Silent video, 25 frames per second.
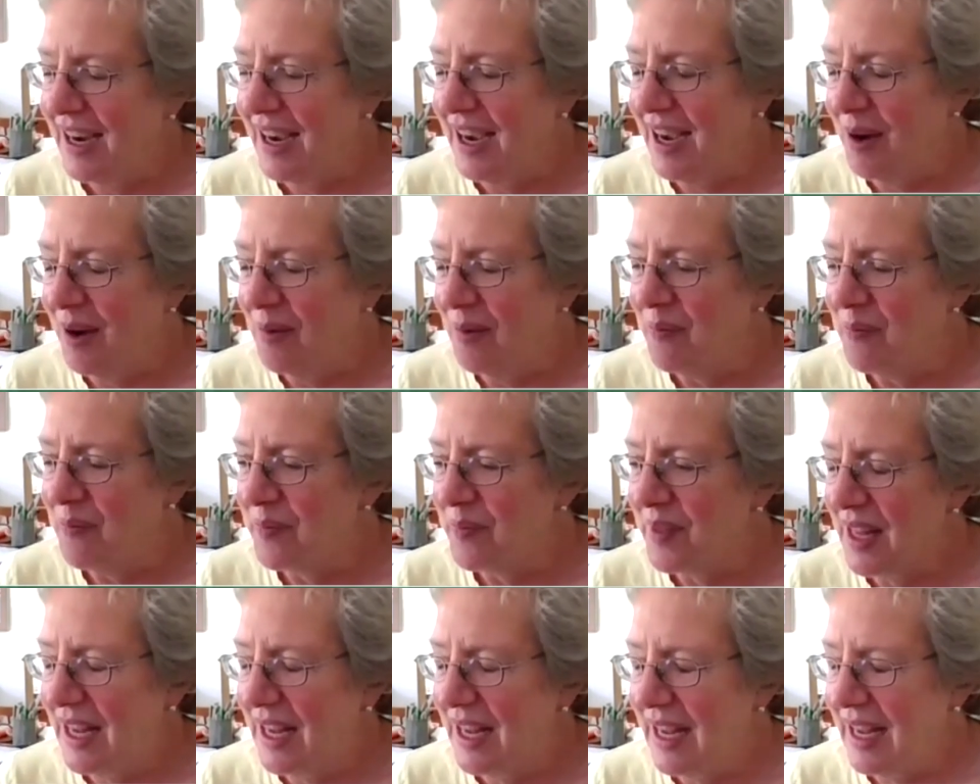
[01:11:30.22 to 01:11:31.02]

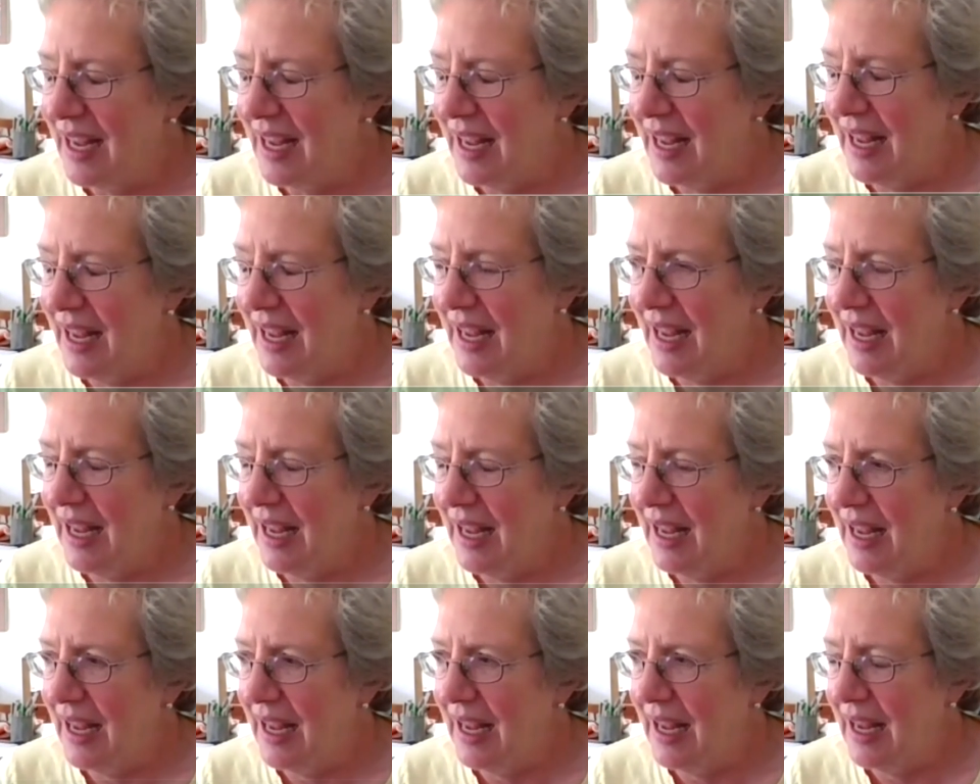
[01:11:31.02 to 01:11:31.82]
um,
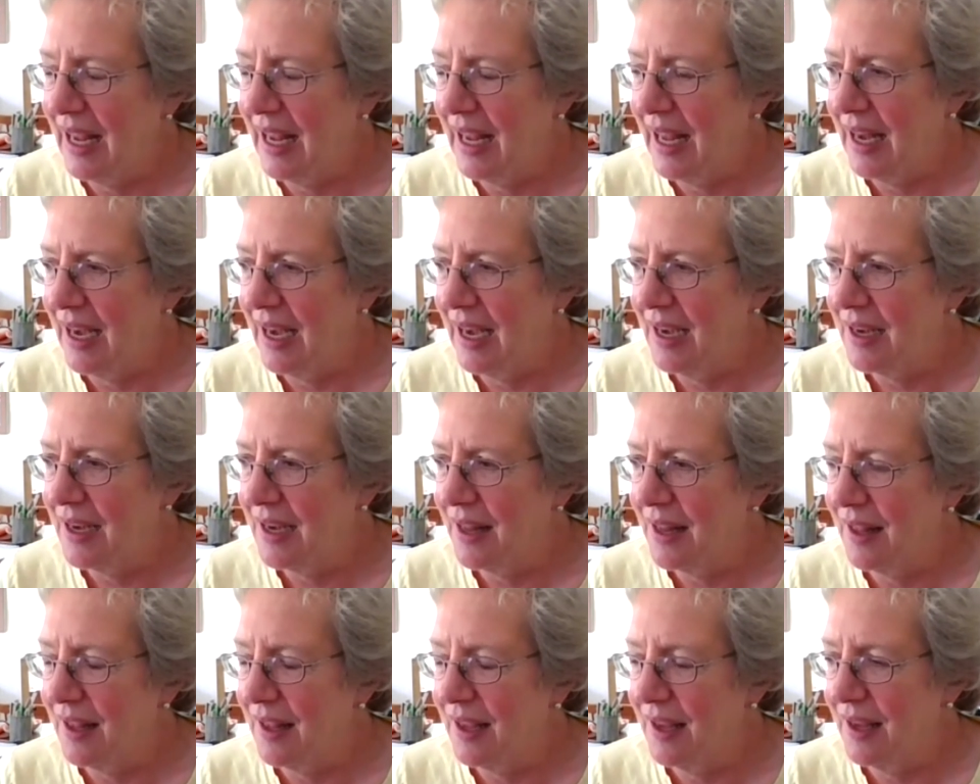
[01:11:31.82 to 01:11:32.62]
and
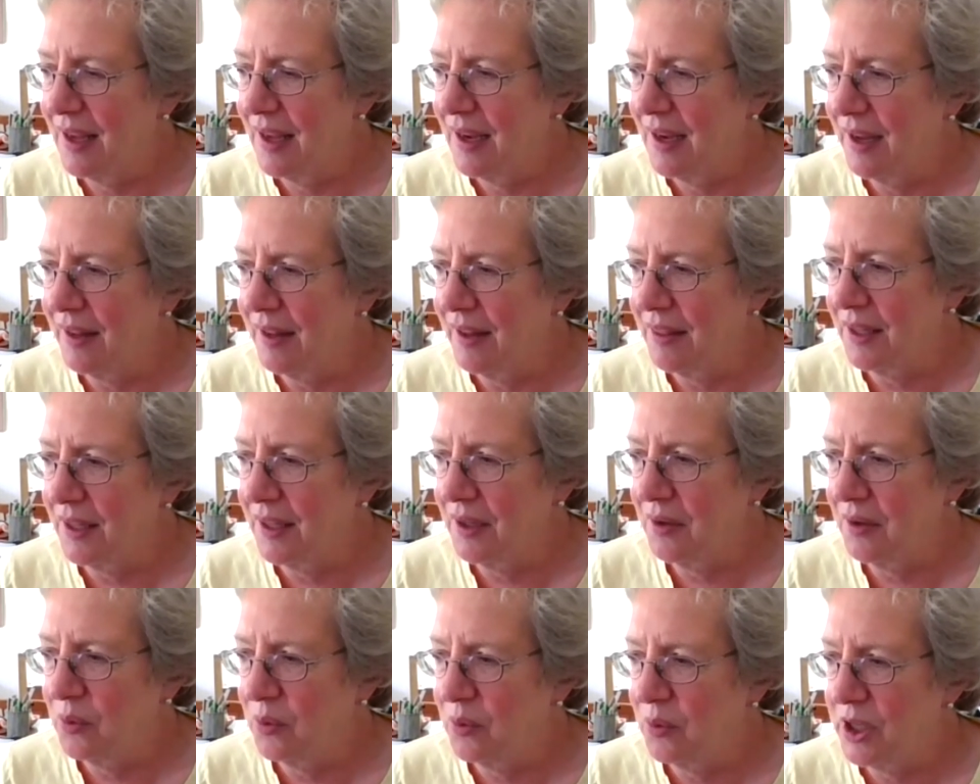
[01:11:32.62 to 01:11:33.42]
I
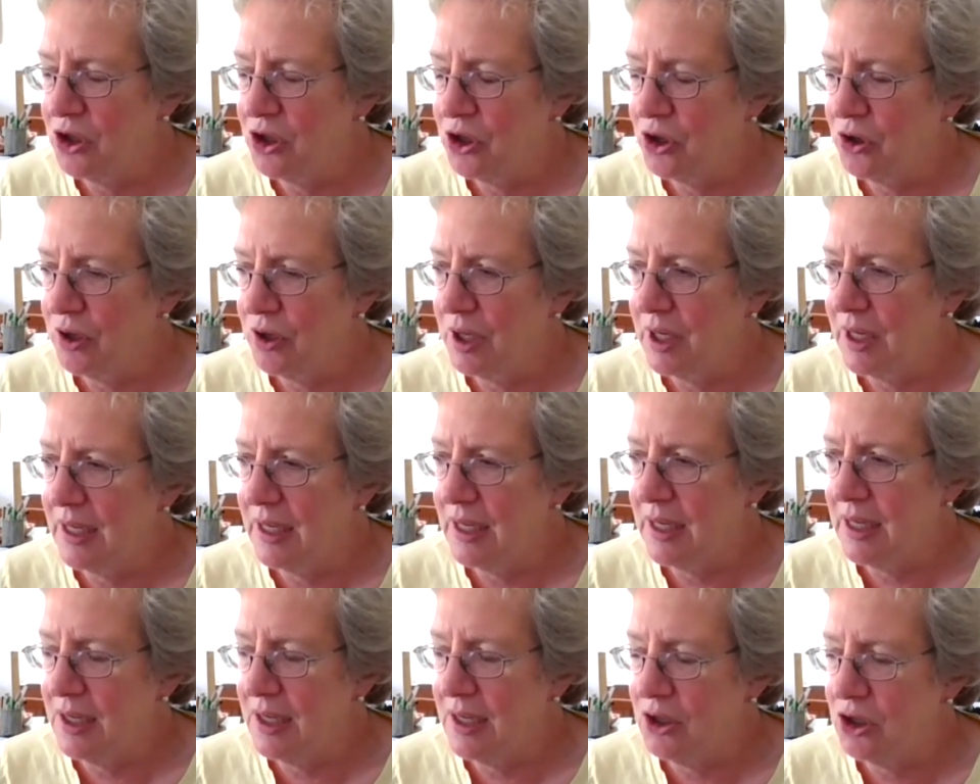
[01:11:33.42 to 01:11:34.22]
think we should
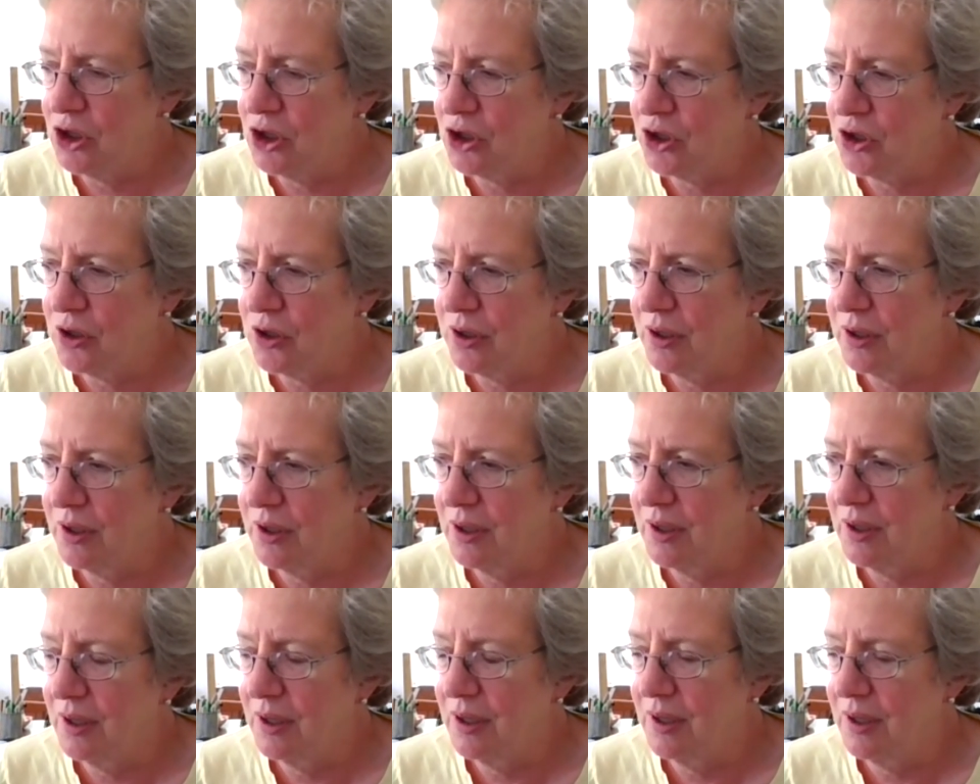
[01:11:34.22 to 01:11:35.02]
each
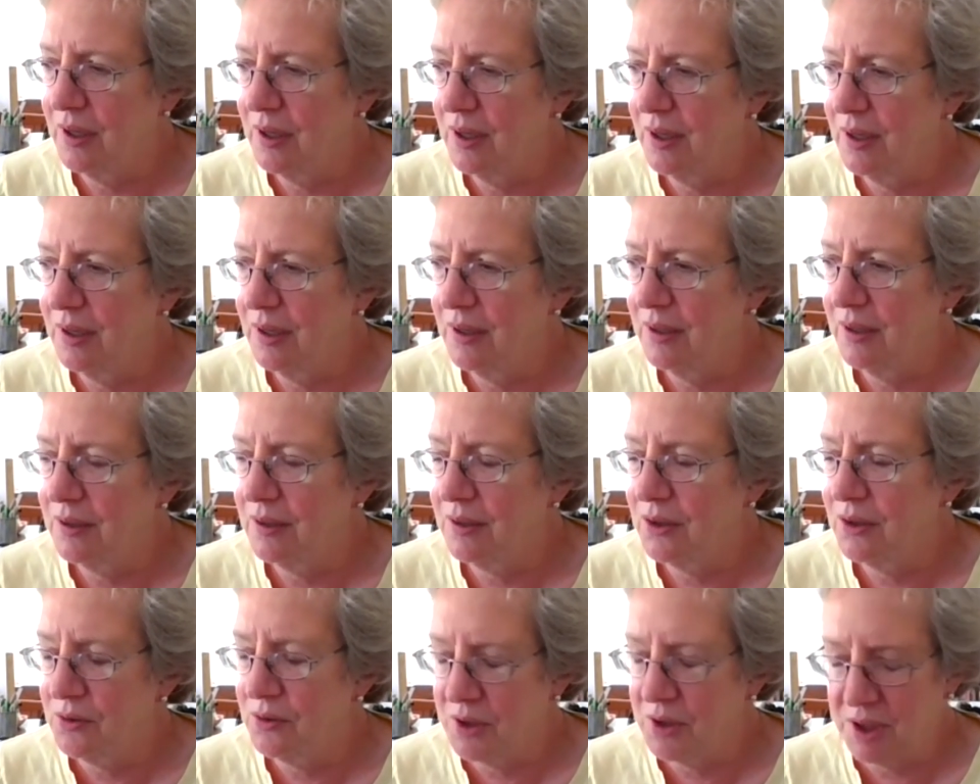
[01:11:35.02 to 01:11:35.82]

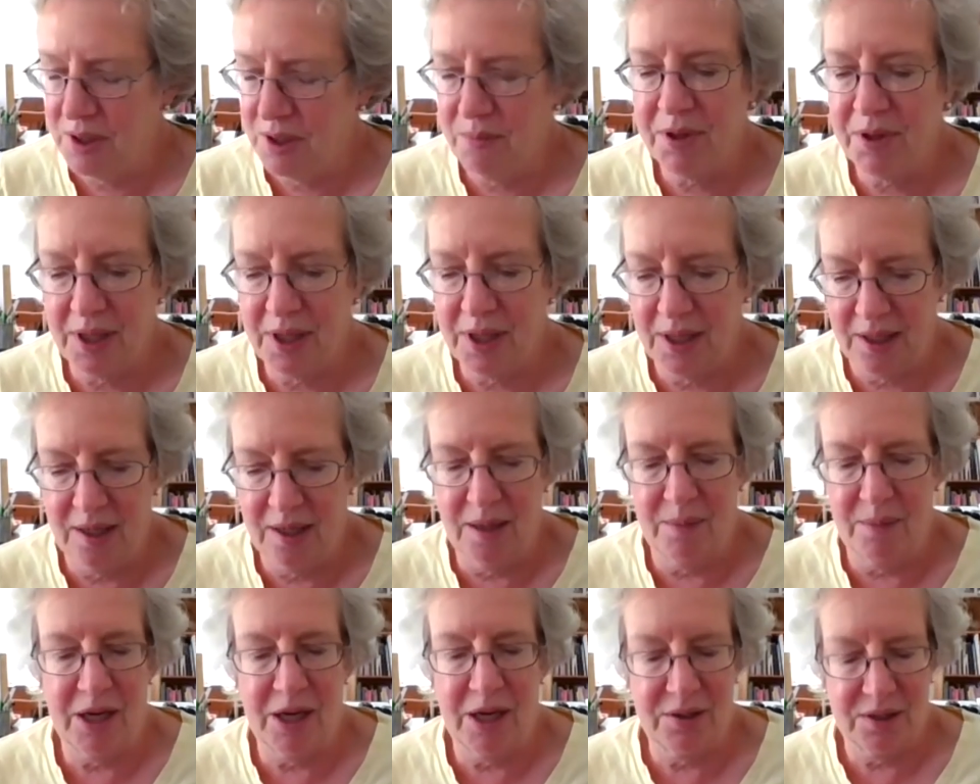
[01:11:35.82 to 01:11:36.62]
do some
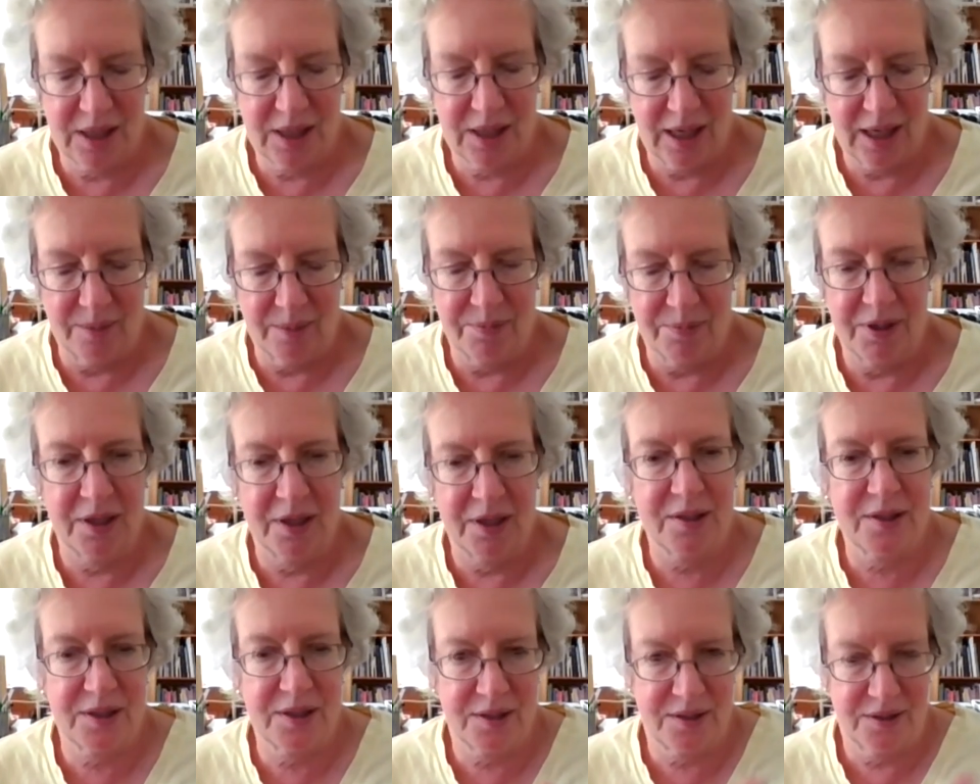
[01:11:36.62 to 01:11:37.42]
thinking about
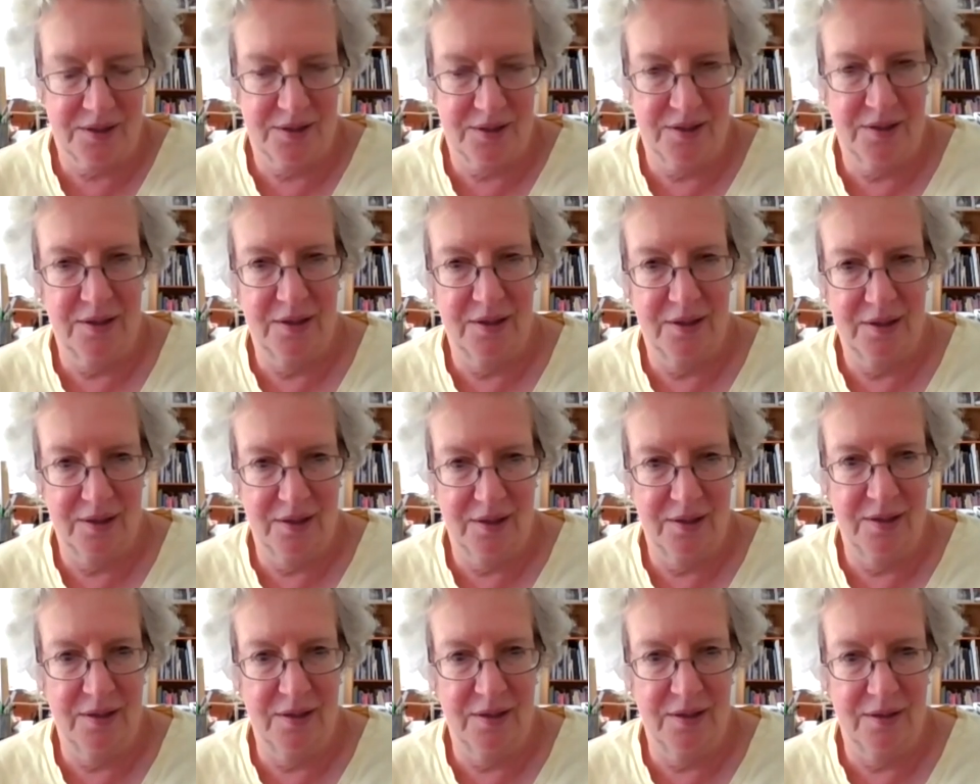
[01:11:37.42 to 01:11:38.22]
topics
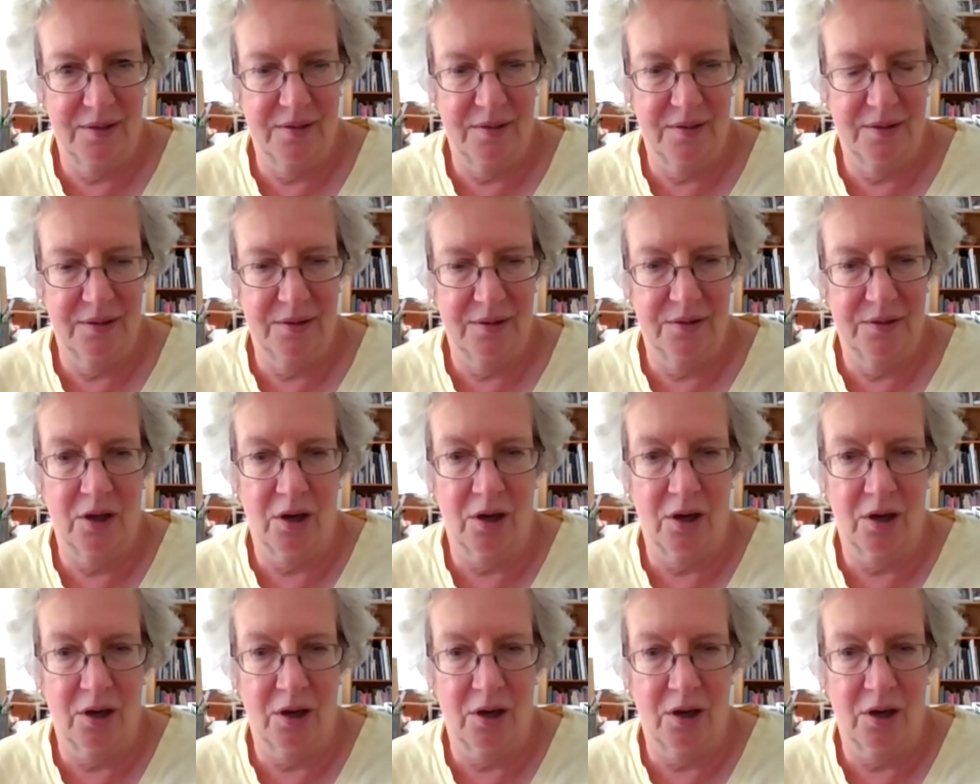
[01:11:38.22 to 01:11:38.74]
yeah.